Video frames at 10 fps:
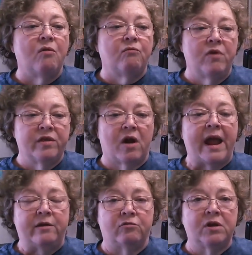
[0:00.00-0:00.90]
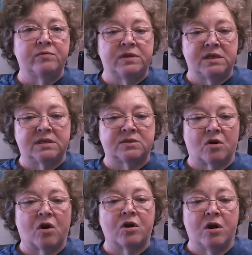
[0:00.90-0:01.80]
whether I agree with this
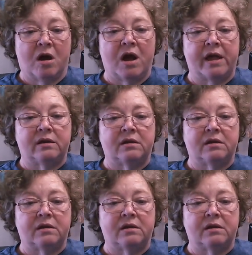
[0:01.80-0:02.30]
or not.